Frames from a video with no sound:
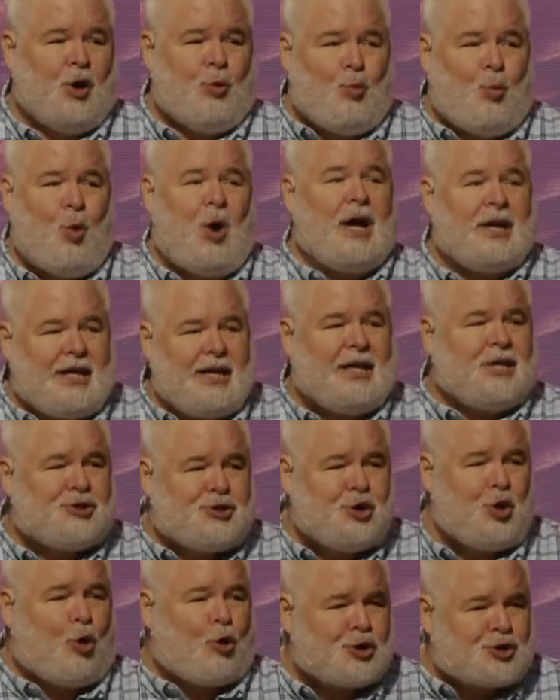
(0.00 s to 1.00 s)
what is
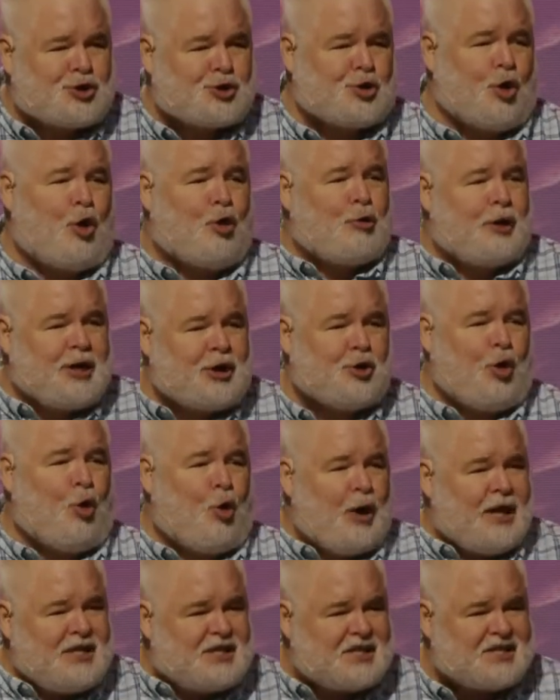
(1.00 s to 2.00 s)
your story
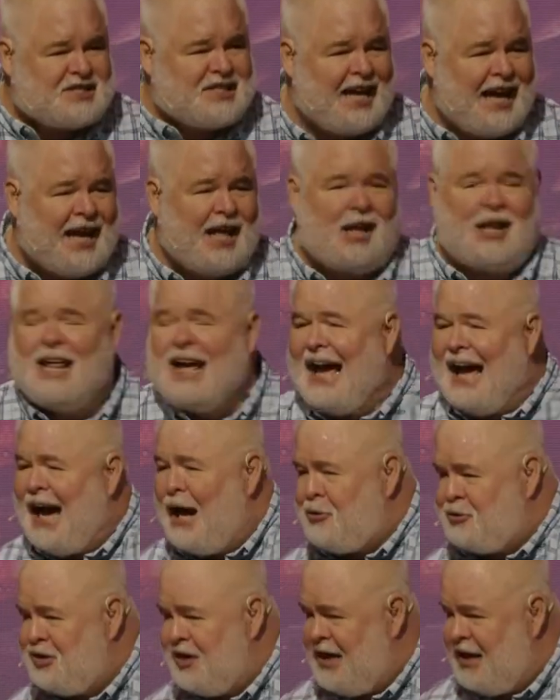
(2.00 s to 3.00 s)
going to tell
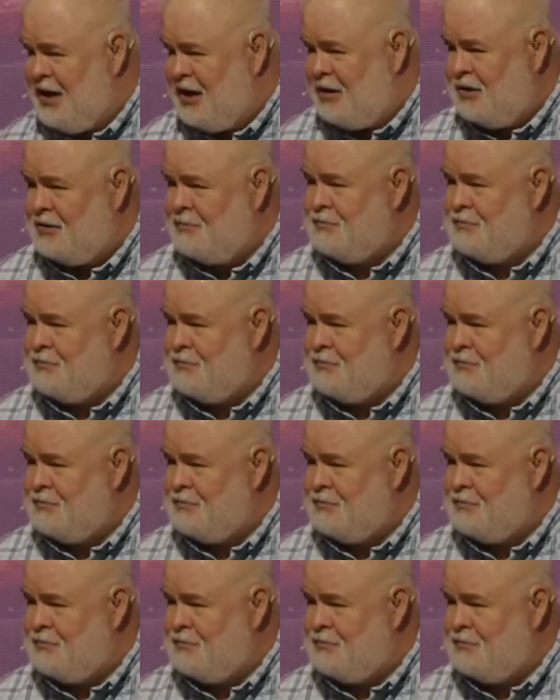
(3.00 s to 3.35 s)
out there?